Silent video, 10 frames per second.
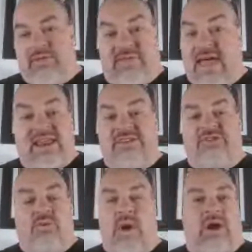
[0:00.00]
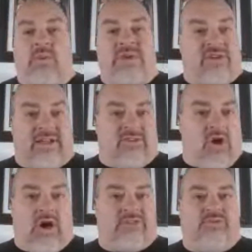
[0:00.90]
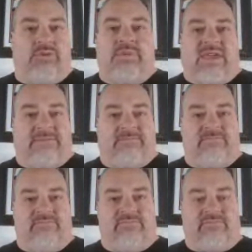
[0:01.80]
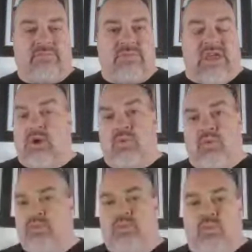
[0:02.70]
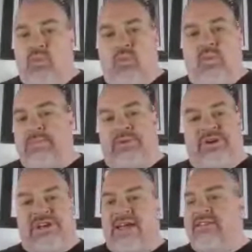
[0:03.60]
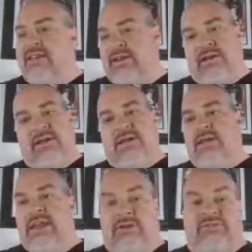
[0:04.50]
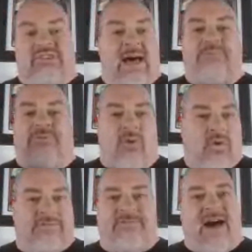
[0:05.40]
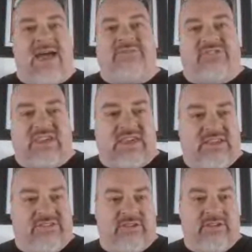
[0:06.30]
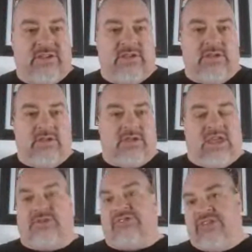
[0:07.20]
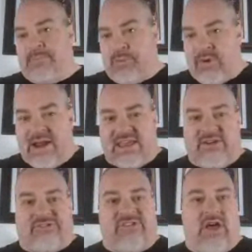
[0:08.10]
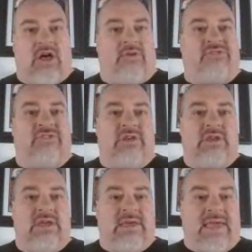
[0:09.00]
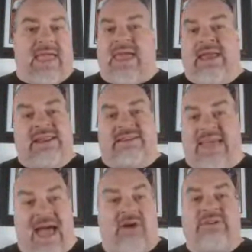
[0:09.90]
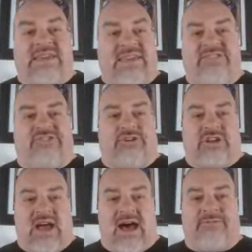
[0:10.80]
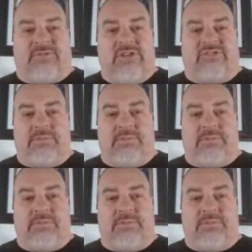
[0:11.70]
That isn't where we thought the Hawks would be. You know, we projected, you know, top four, five seeds, you know, separating yourselves in a down Eastern Conference.